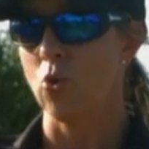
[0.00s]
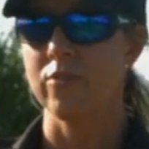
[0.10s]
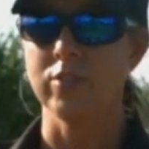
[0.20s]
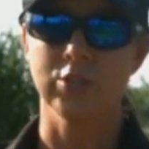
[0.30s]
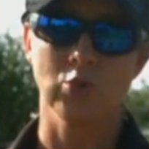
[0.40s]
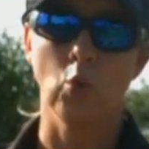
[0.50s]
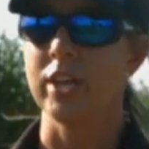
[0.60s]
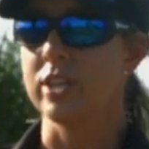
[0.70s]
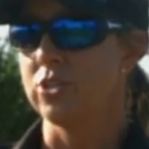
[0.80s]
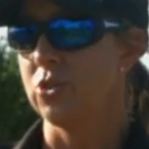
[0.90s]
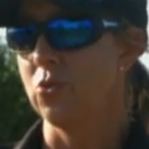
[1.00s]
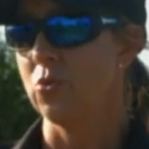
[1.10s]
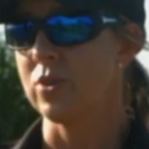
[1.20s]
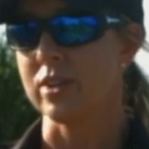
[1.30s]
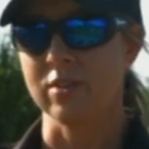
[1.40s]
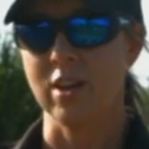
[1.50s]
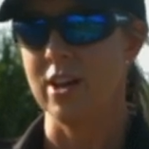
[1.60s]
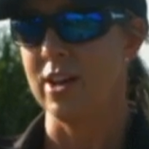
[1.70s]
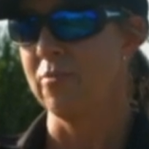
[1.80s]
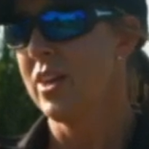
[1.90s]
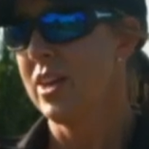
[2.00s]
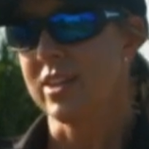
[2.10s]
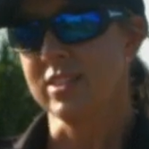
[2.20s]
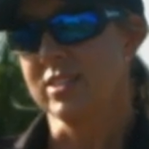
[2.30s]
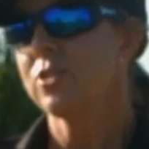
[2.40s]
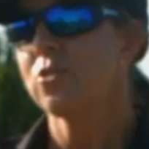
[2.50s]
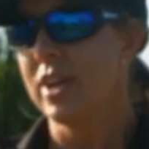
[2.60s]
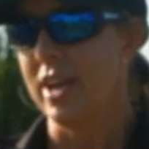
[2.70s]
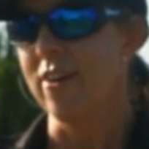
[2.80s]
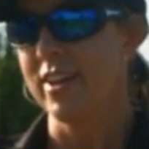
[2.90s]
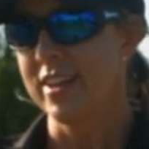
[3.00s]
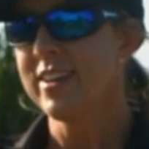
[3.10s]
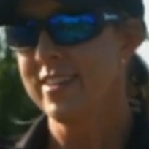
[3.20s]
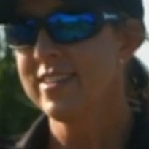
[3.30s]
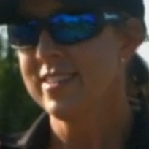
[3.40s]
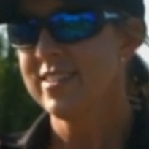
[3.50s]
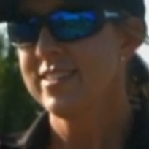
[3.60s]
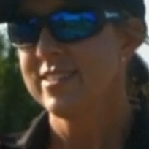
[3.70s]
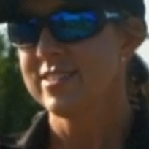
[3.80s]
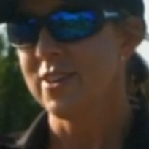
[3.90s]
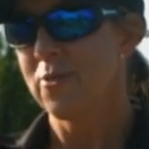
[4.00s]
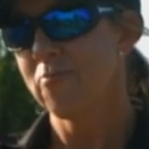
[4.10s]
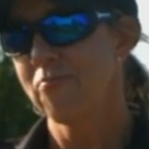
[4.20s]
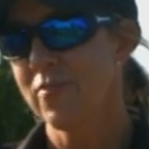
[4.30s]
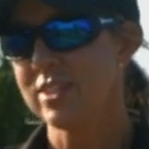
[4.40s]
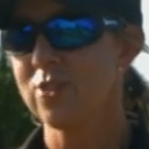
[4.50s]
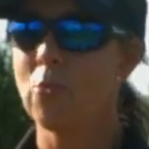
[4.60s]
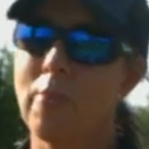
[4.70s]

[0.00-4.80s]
or even just wanting to conceal carry. So that's a little